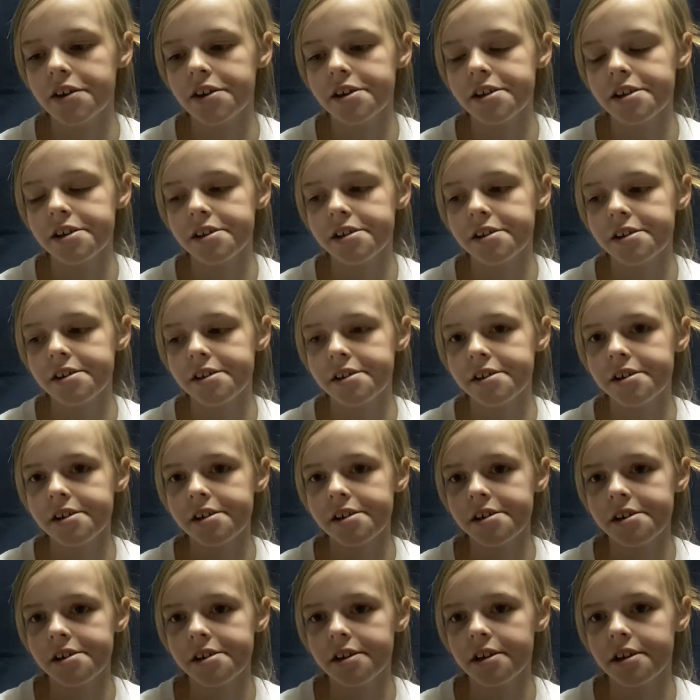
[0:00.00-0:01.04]

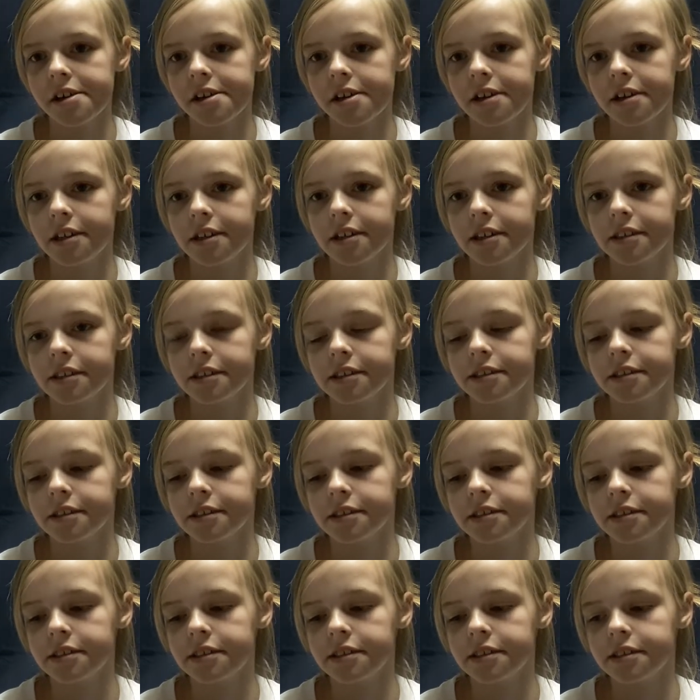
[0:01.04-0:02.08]

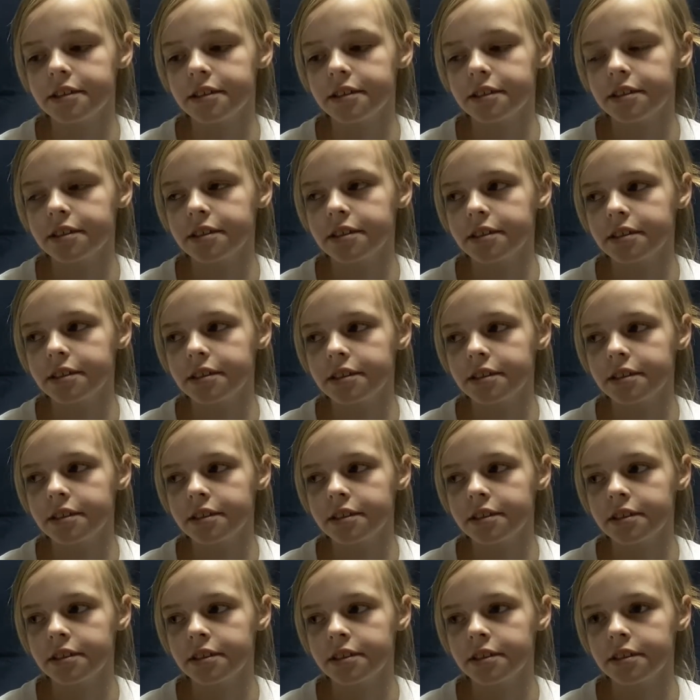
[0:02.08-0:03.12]

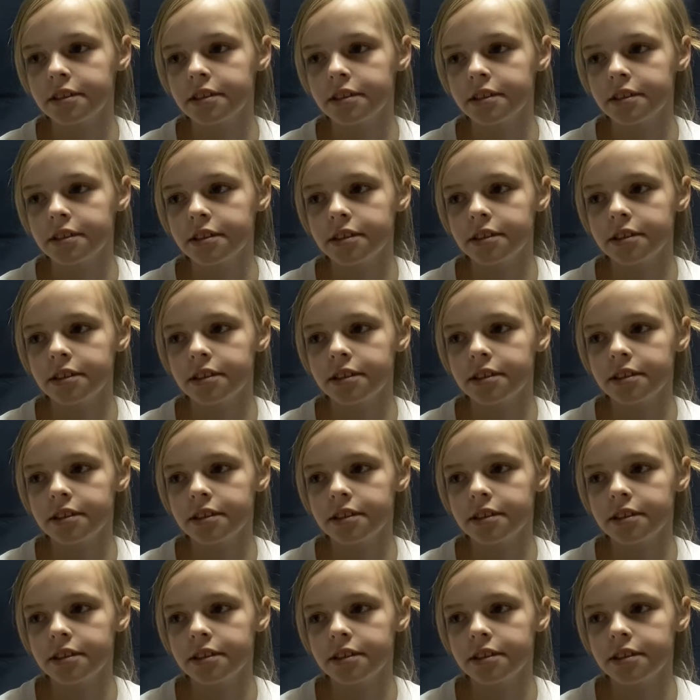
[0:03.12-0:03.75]
[no speech]